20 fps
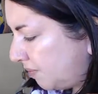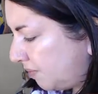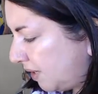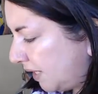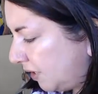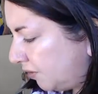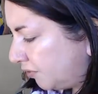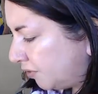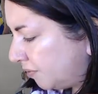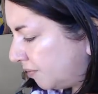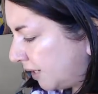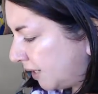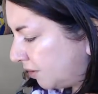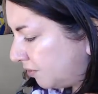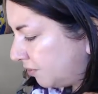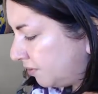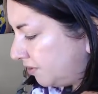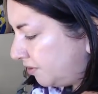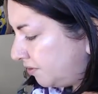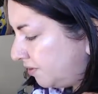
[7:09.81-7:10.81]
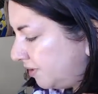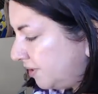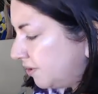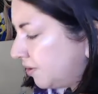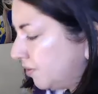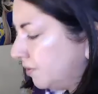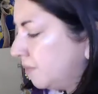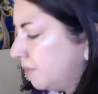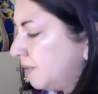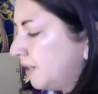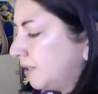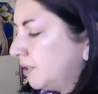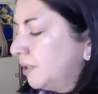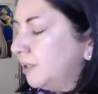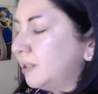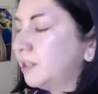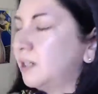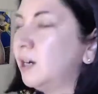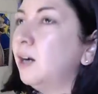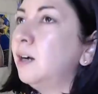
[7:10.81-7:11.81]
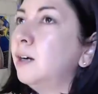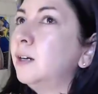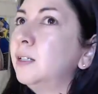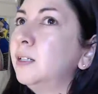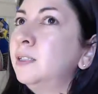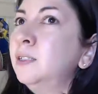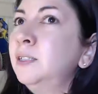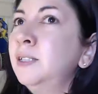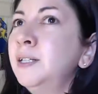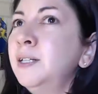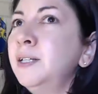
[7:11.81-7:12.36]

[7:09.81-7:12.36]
paid for my groceries, going back to the car,